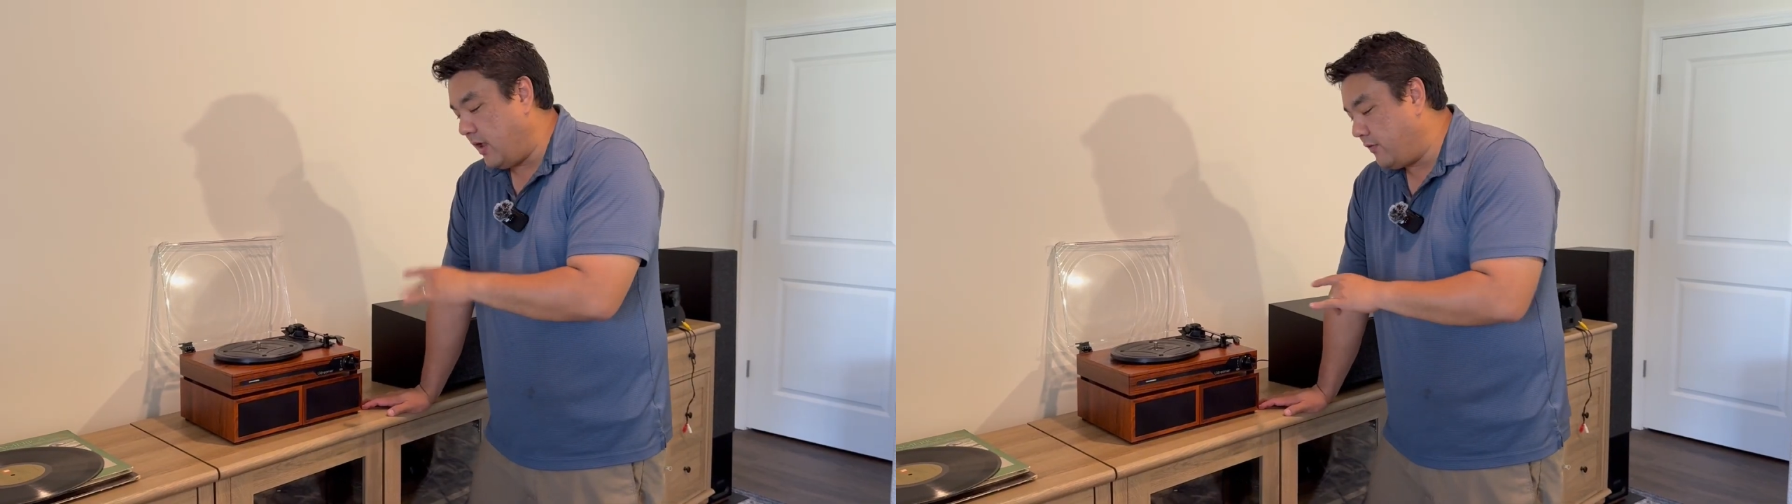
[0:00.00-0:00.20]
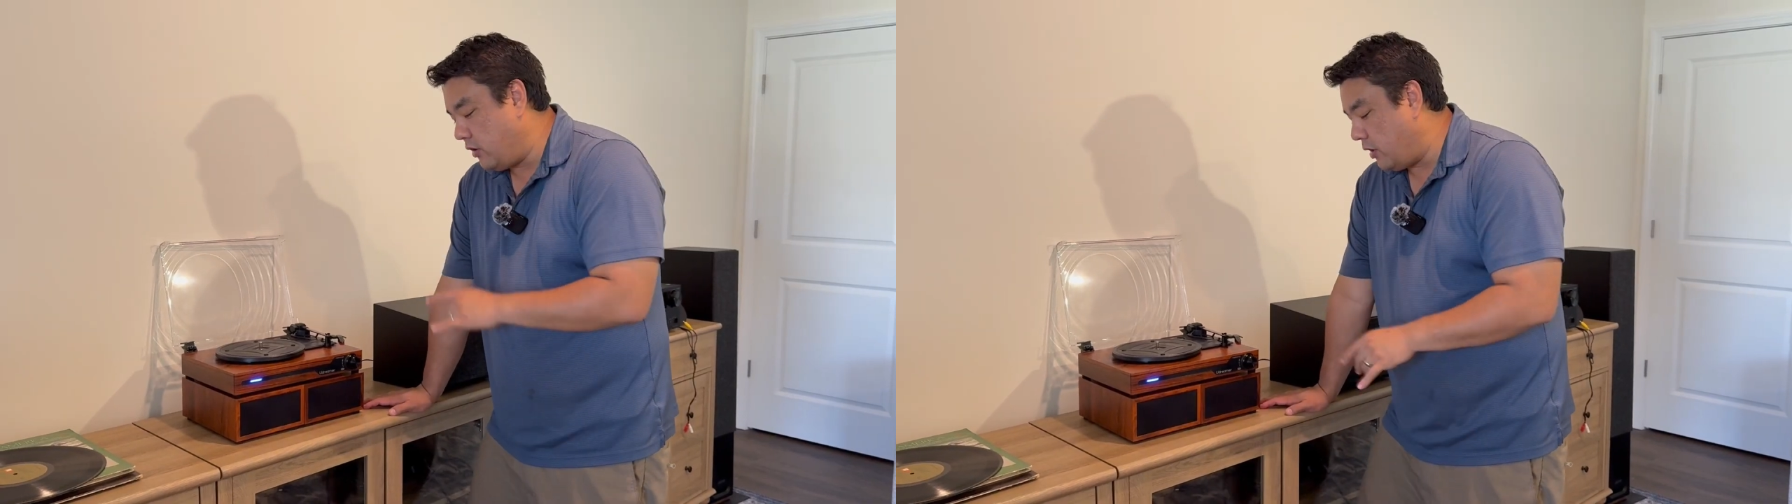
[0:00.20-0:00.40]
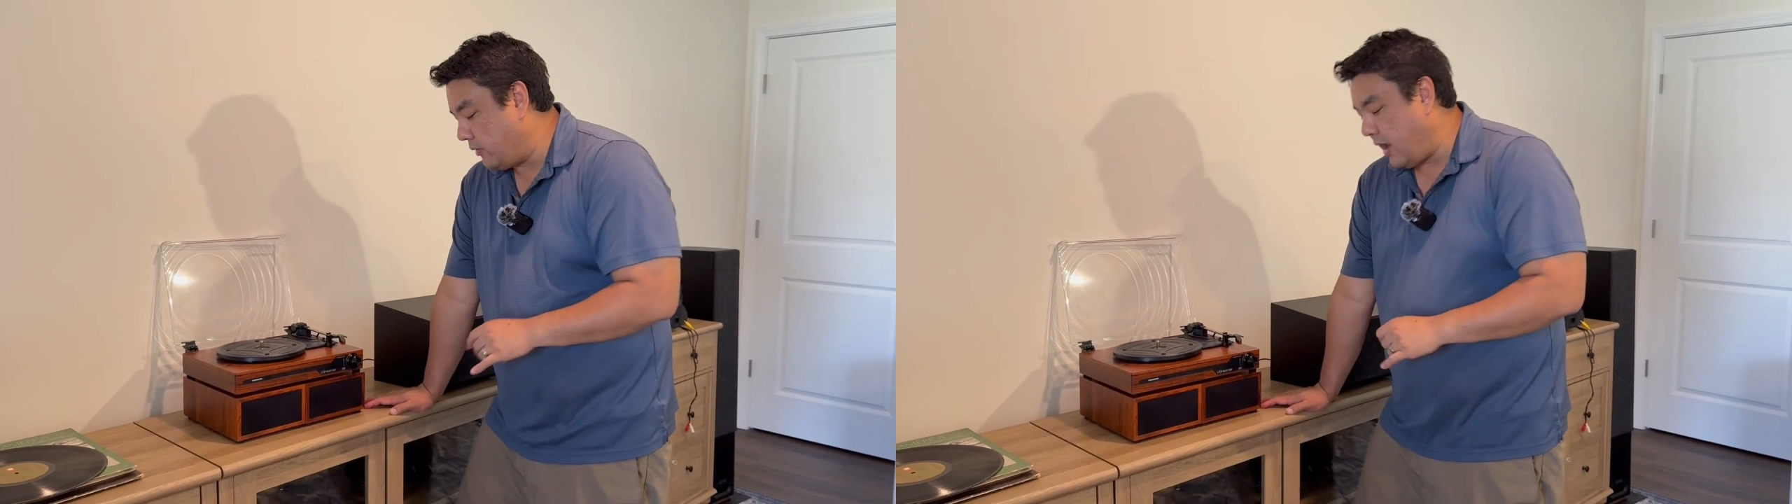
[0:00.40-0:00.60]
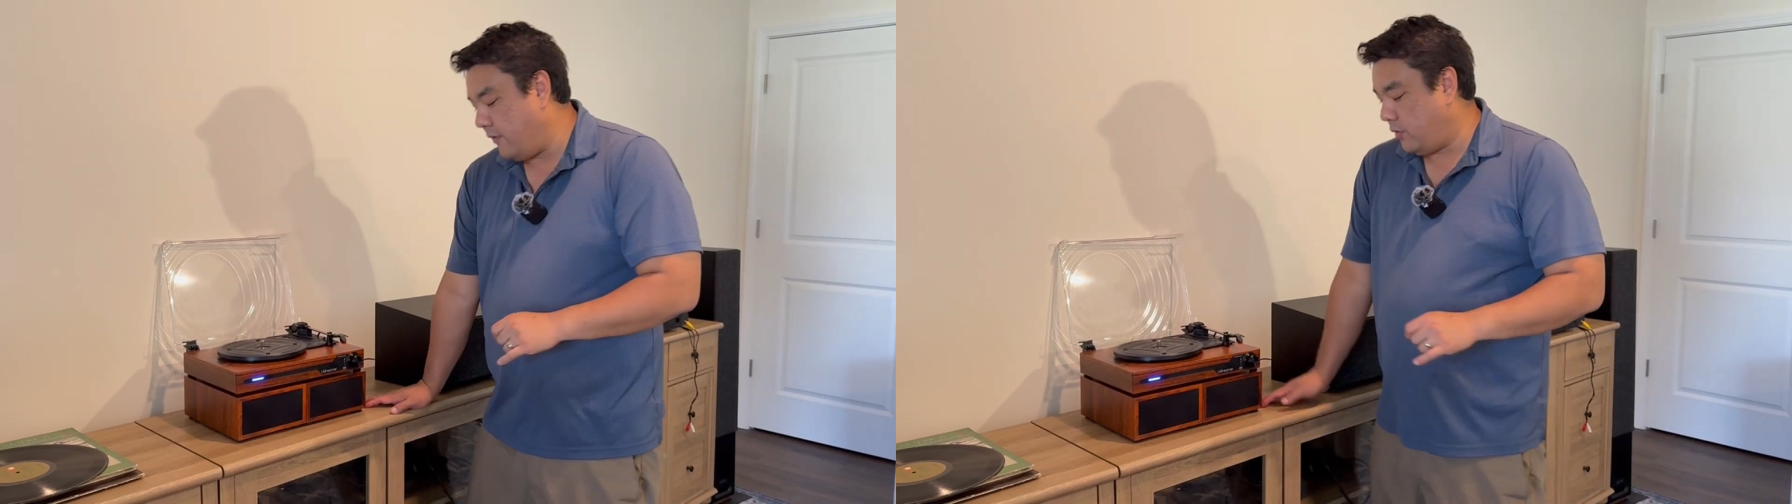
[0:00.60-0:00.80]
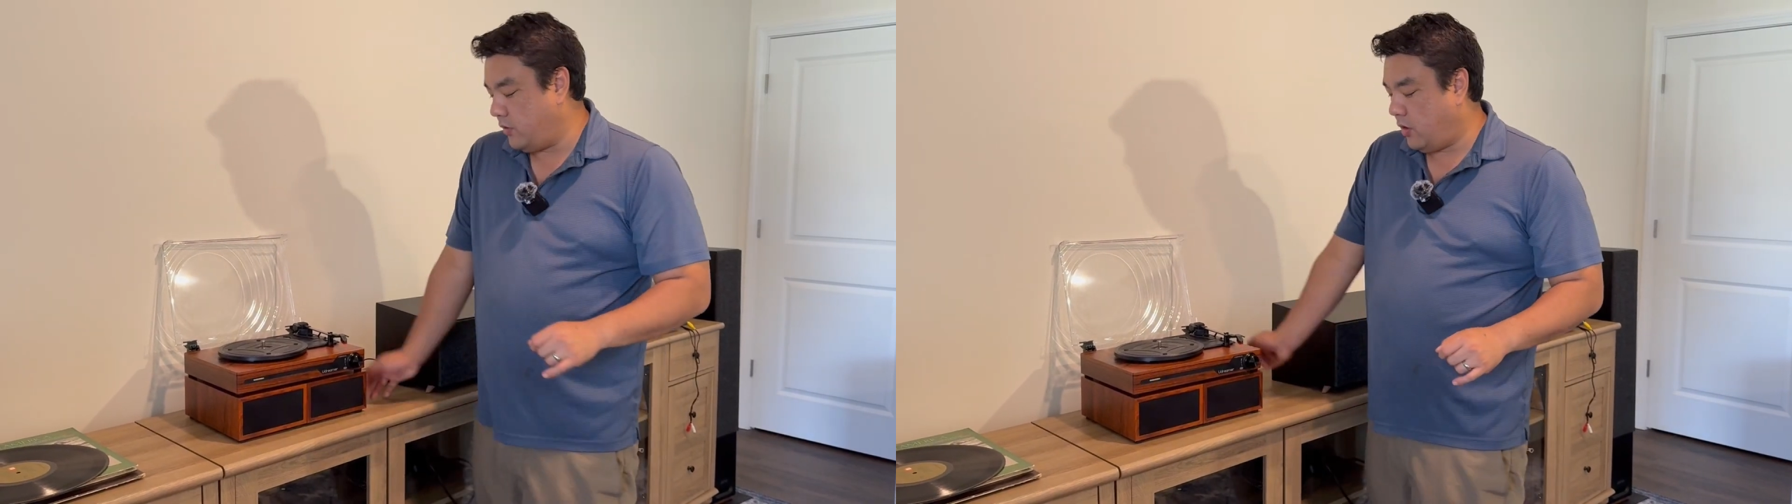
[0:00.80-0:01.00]
if you don't
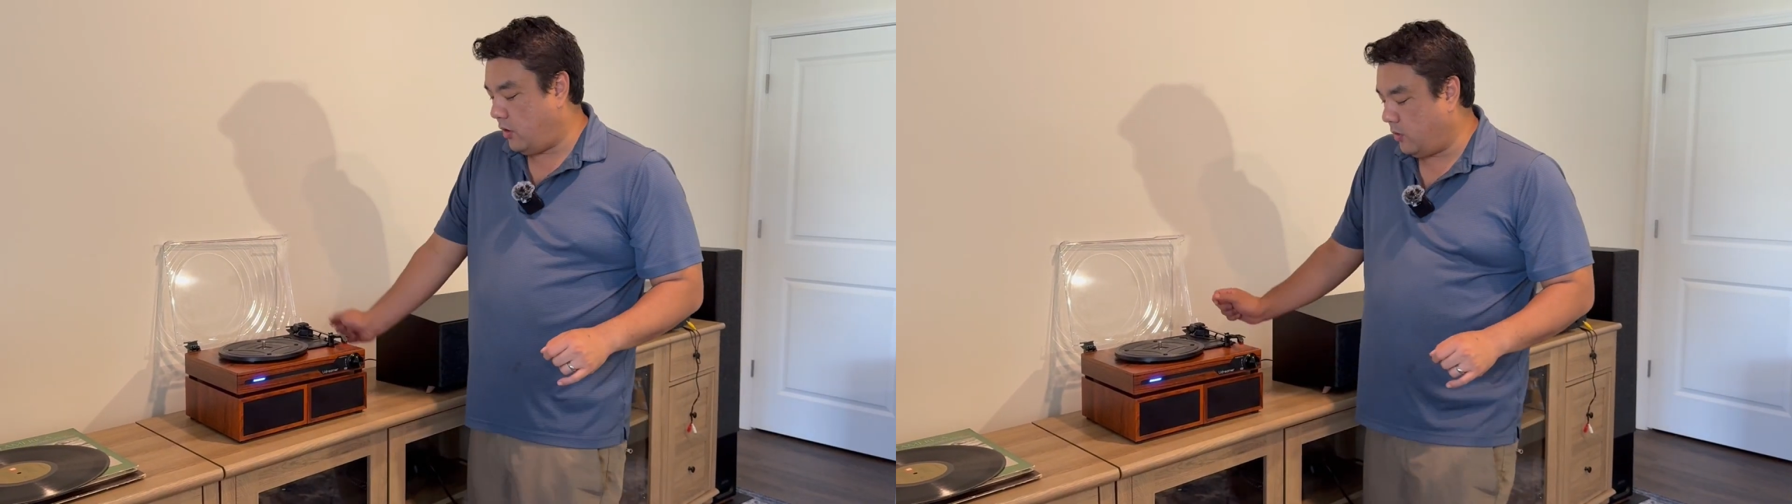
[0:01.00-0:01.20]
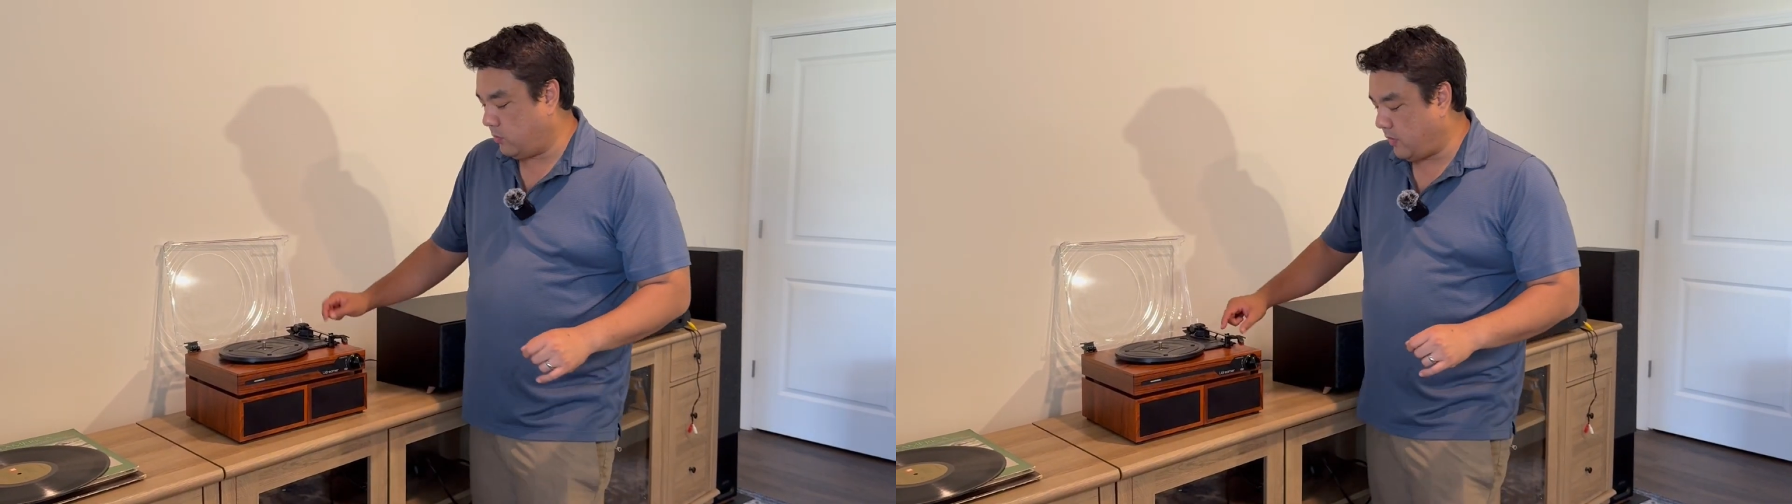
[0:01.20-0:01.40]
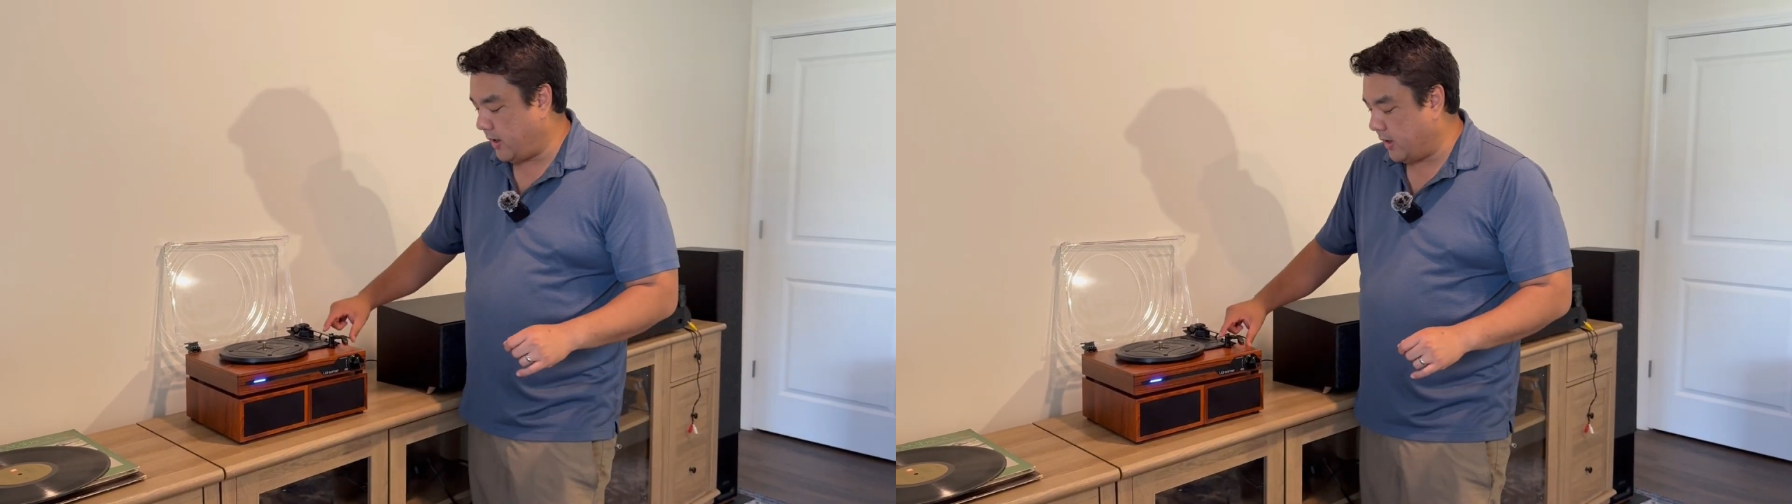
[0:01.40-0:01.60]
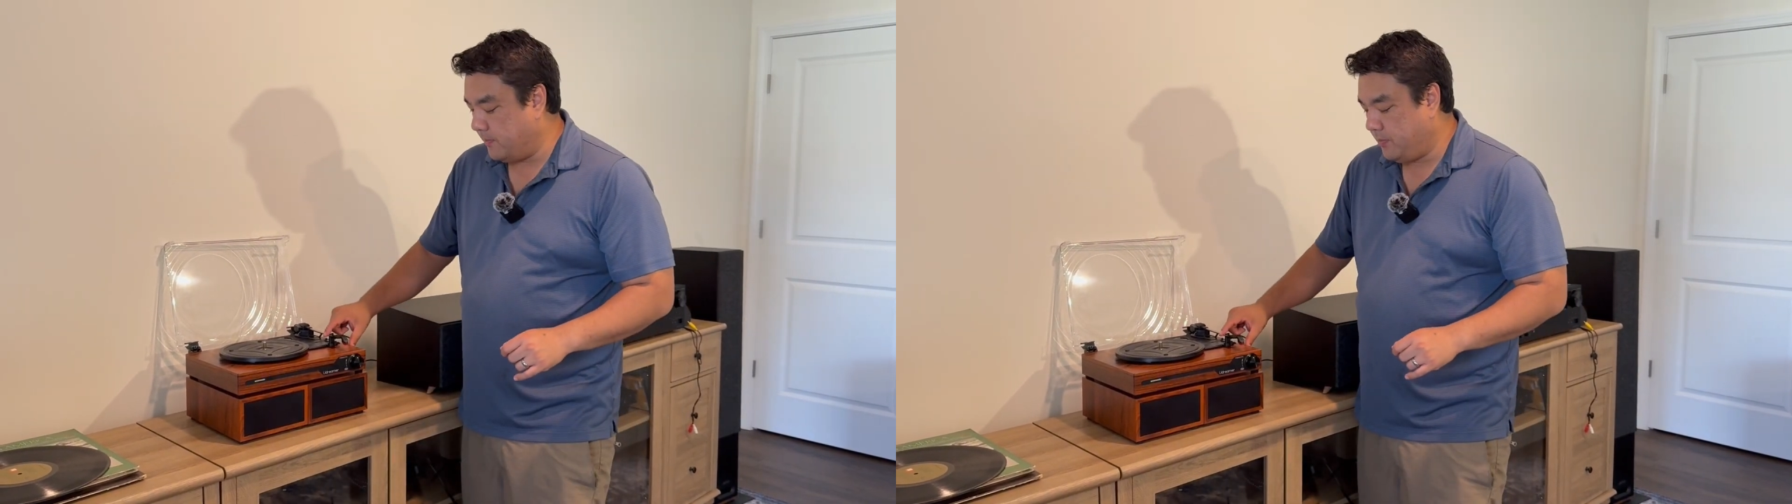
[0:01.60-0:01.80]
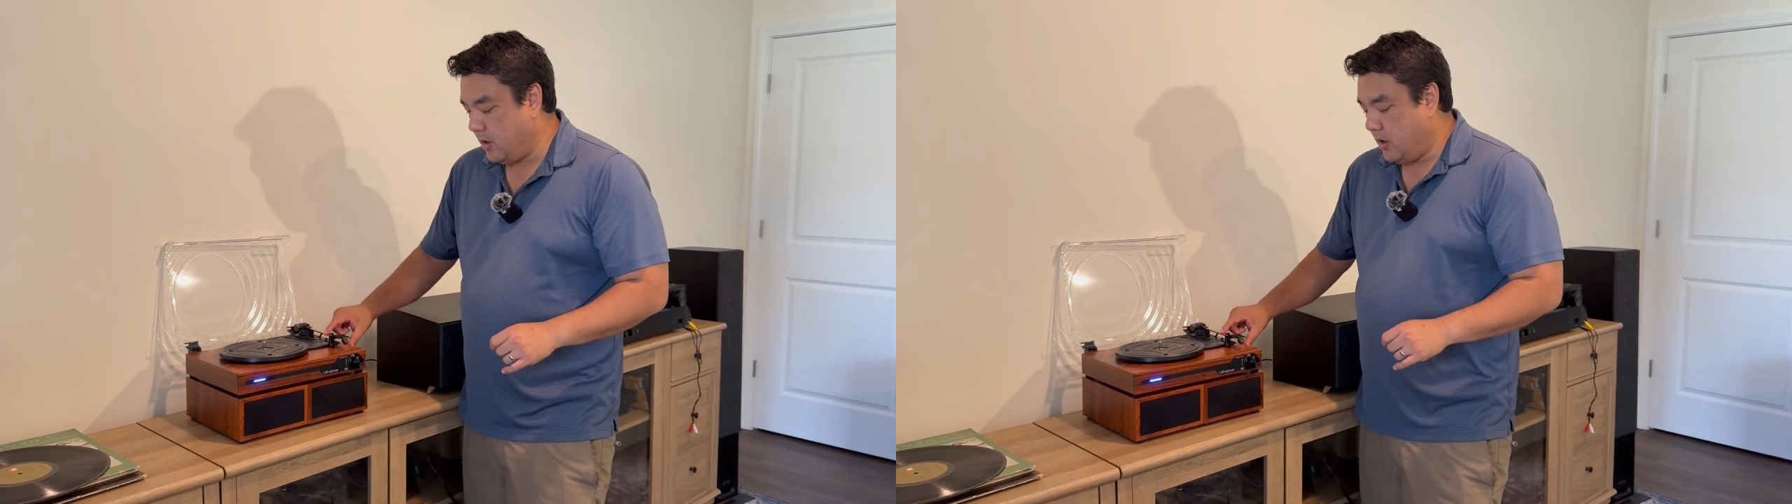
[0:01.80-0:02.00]
have one already.